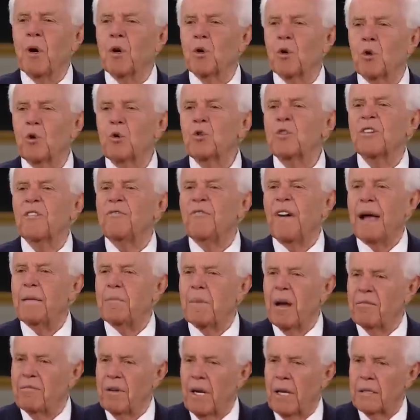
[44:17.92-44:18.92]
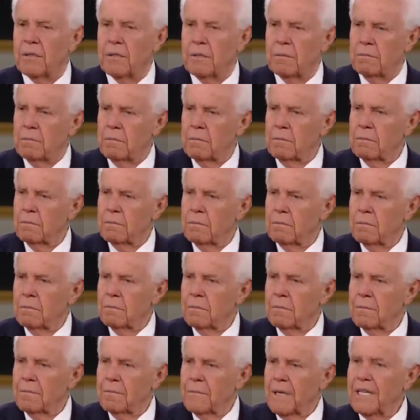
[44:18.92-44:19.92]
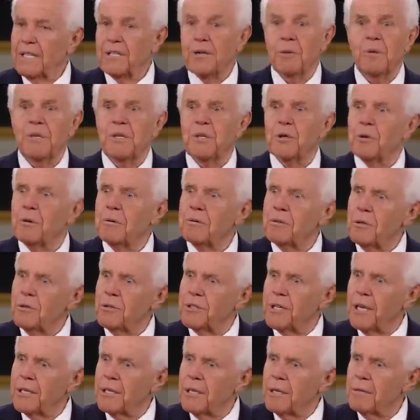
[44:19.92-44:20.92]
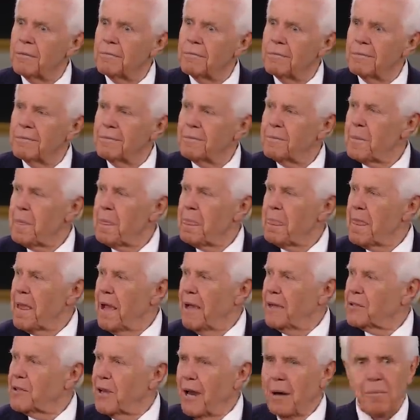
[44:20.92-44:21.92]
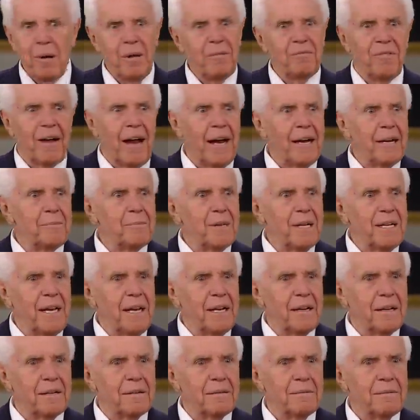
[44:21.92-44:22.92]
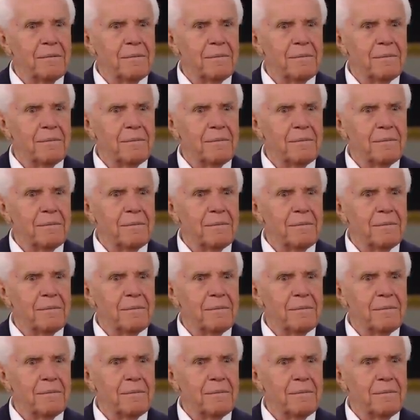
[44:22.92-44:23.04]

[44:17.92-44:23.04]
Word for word: to crucify my flesh. He said, What you going to do, Jesse? I said, I'm going to invite him to dinner.